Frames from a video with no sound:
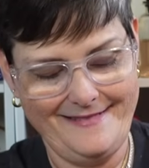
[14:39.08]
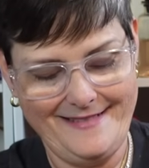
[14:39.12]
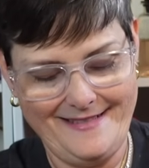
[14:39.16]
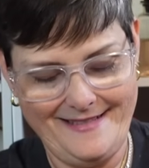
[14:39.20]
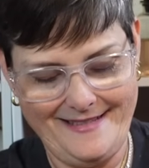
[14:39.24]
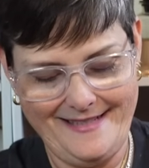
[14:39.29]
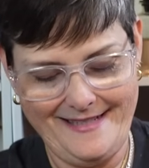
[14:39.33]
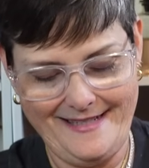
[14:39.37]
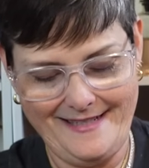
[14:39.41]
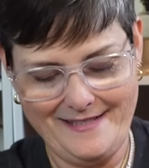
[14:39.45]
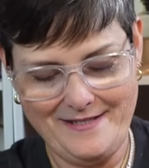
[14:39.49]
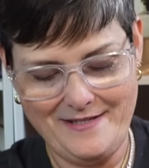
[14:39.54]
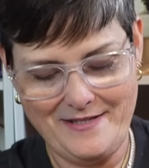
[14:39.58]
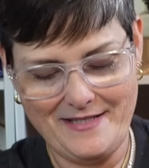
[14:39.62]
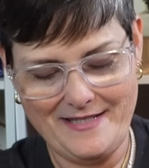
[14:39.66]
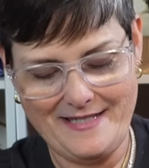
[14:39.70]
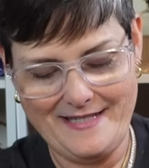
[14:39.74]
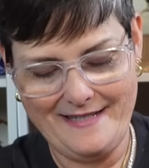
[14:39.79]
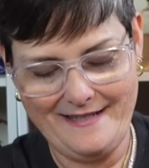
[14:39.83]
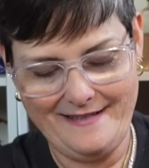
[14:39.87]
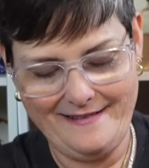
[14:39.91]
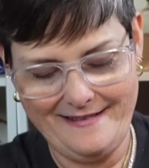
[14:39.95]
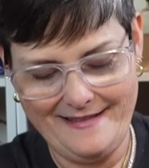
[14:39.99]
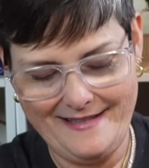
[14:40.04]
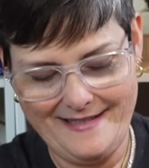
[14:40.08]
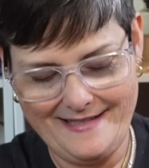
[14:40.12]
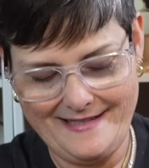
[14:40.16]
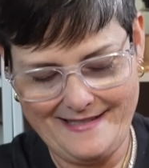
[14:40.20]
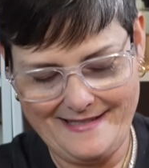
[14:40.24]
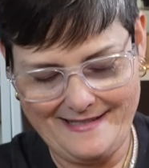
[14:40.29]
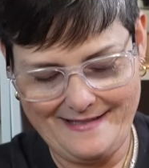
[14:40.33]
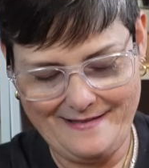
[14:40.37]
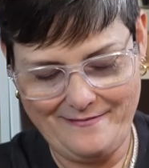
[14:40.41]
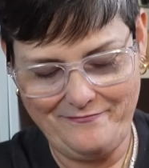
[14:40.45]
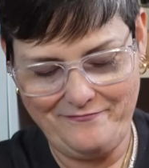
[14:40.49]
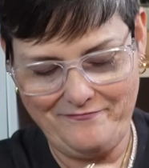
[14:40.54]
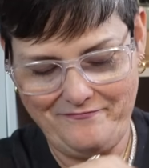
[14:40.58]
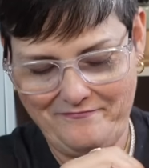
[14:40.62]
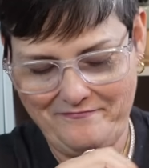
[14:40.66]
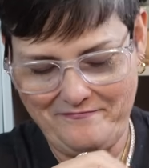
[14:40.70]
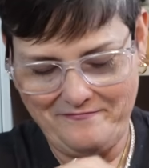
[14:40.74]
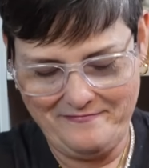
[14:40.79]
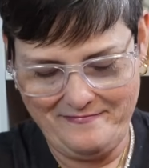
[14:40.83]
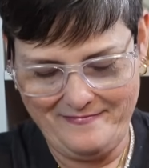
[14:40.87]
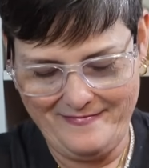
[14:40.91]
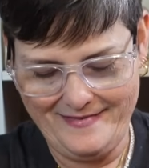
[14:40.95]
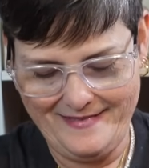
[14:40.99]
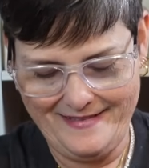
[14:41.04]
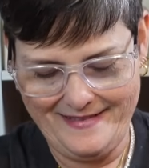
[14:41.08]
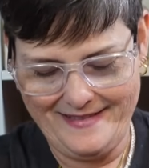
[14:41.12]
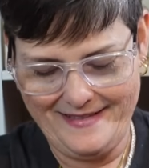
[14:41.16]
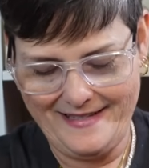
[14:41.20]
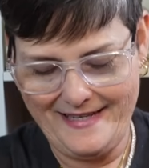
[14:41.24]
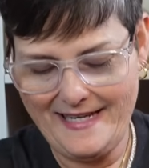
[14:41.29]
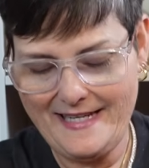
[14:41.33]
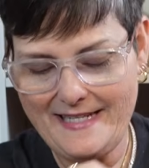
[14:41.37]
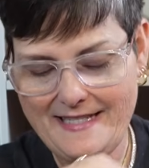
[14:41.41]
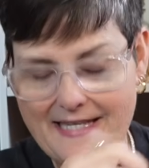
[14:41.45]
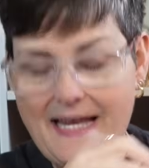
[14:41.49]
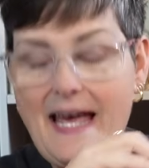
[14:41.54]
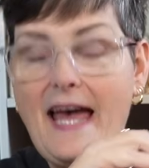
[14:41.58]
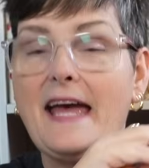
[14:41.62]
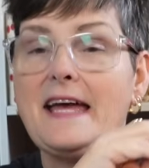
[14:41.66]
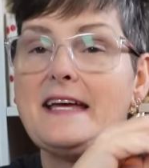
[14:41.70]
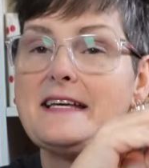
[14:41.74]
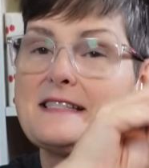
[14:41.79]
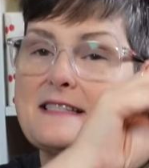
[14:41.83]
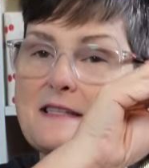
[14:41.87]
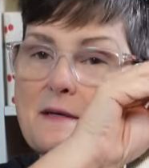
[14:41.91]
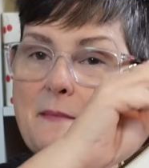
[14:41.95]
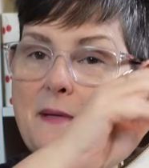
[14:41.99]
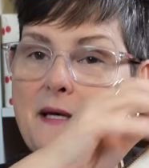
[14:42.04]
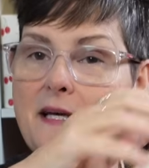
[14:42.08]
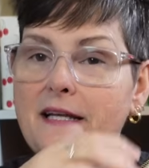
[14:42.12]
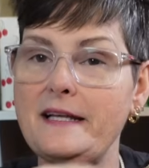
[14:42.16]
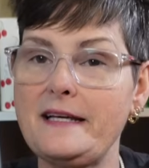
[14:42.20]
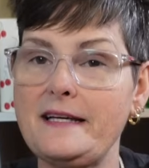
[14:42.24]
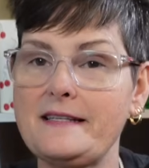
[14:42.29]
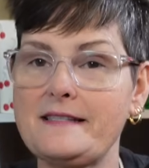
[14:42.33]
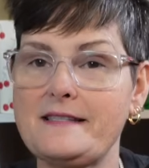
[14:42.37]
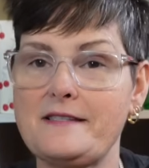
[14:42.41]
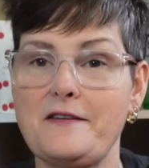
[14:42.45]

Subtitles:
Yeah, you can tell it takes a minute.